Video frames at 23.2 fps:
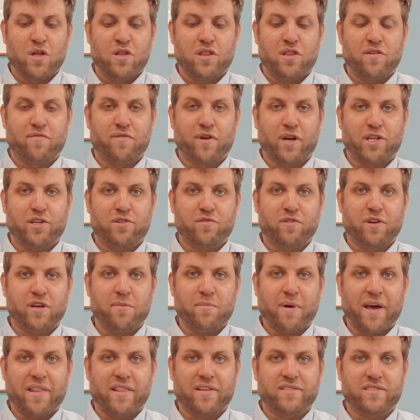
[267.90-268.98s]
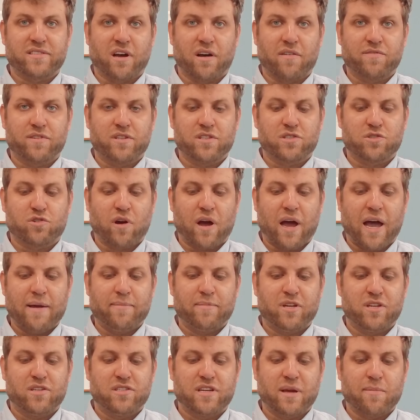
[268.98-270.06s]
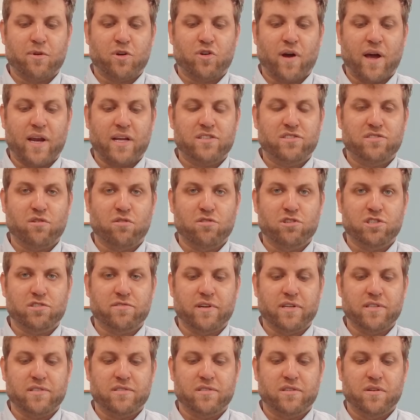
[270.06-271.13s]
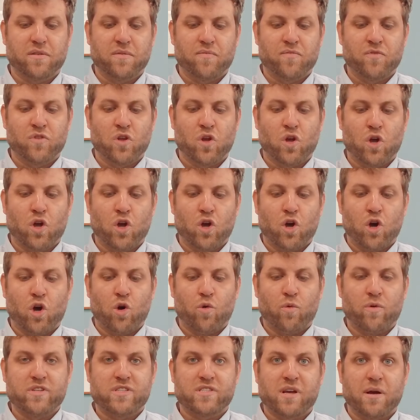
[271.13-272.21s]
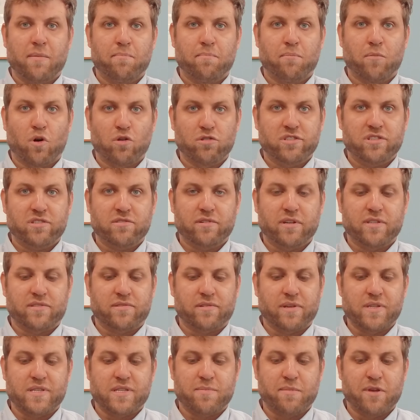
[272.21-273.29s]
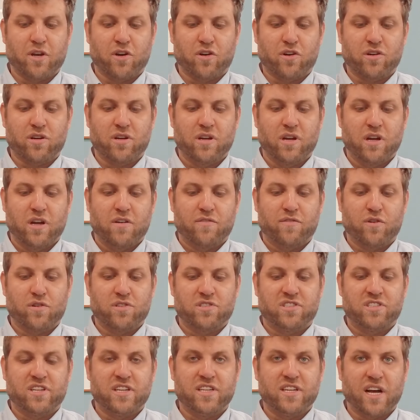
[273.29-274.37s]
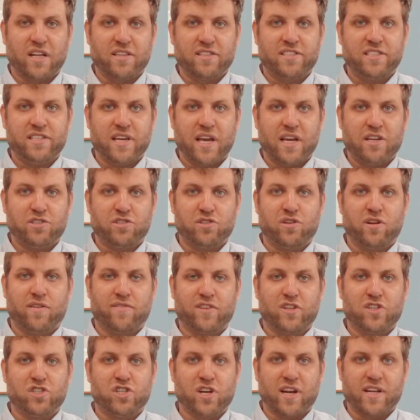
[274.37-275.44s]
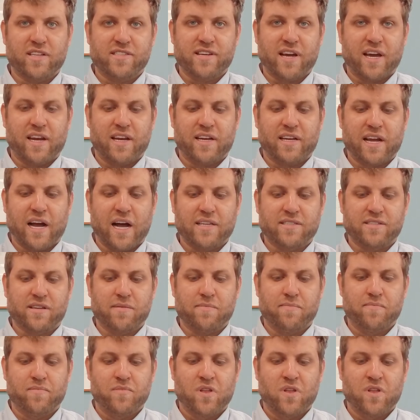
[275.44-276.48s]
The victory by the self-described Democratic Socialist, who was mercilessly smeared for his denunciation of the genocide in Gaza